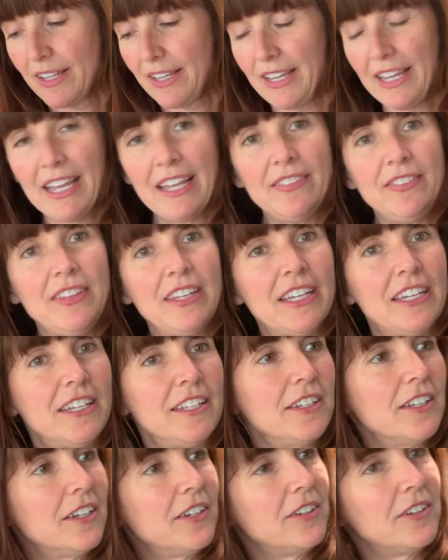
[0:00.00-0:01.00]
And
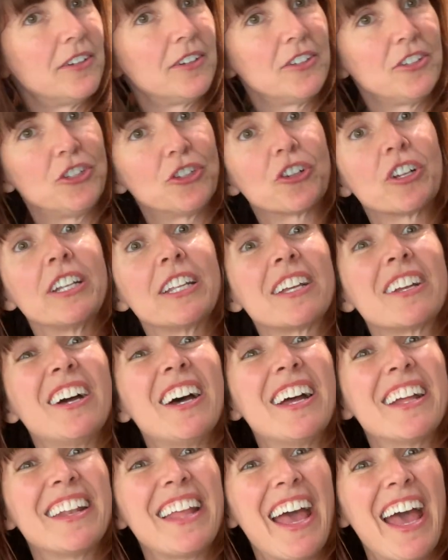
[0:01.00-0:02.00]
then you're going to
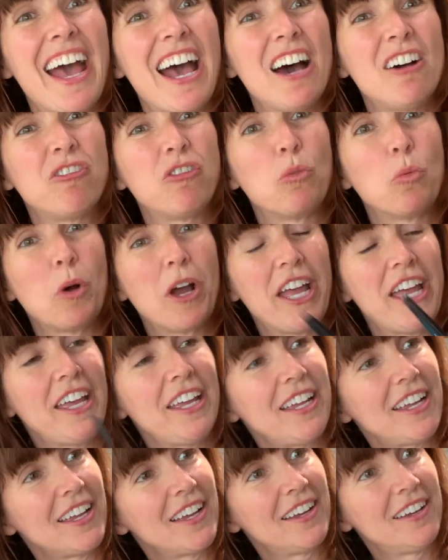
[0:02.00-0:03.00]
cut
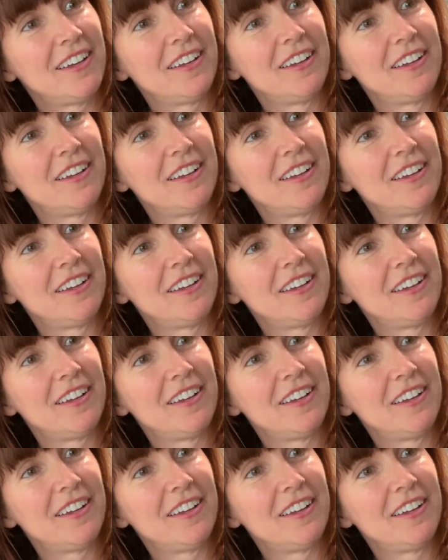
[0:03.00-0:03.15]
halfway